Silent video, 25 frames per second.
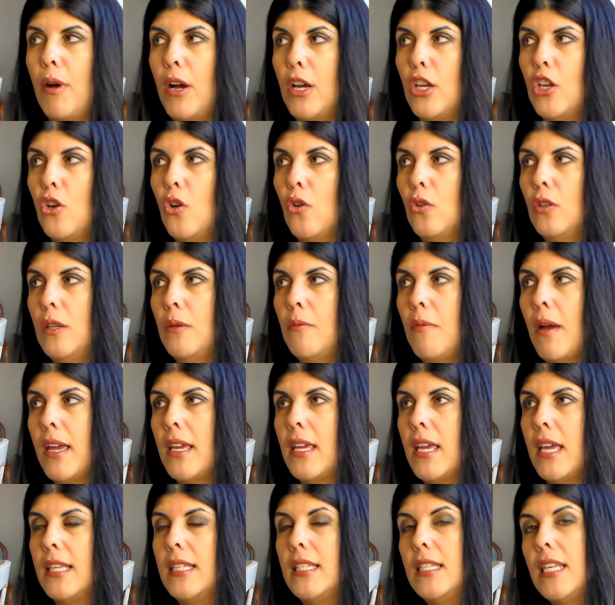but you only
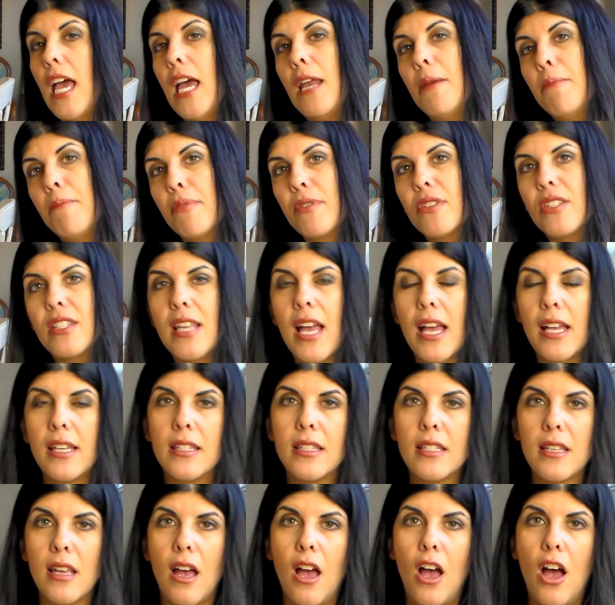might get
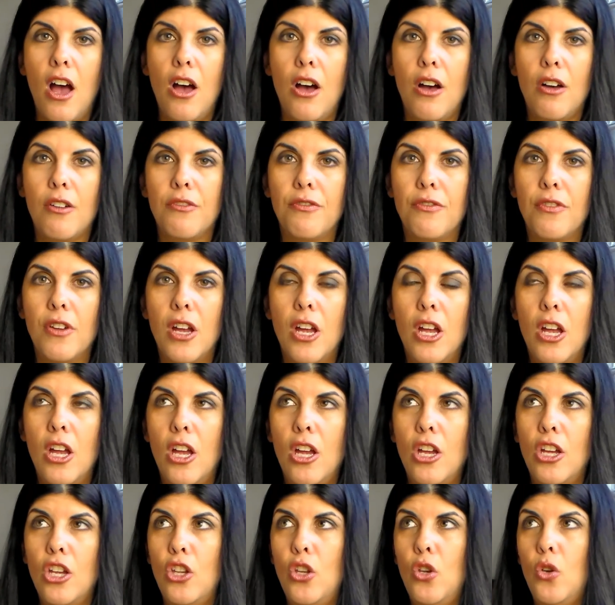10% of
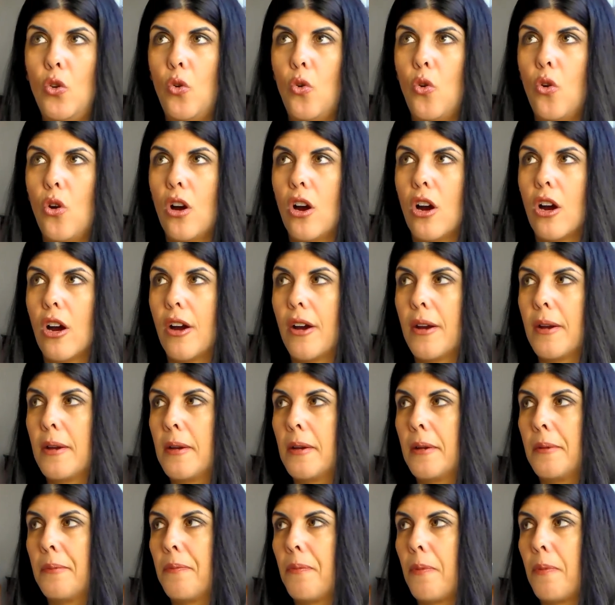your